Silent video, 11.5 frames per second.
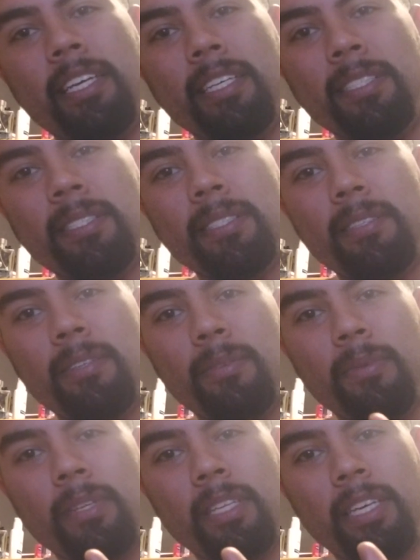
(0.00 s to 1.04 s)
is
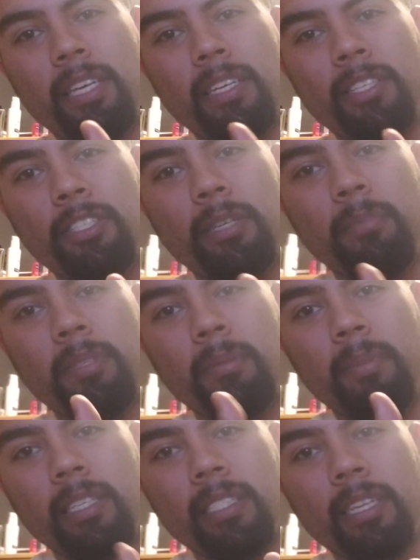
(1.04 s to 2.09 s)
really chipped and
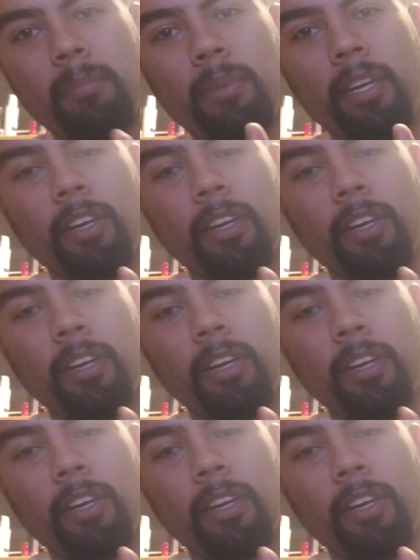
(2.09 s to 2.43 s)
messed up right here.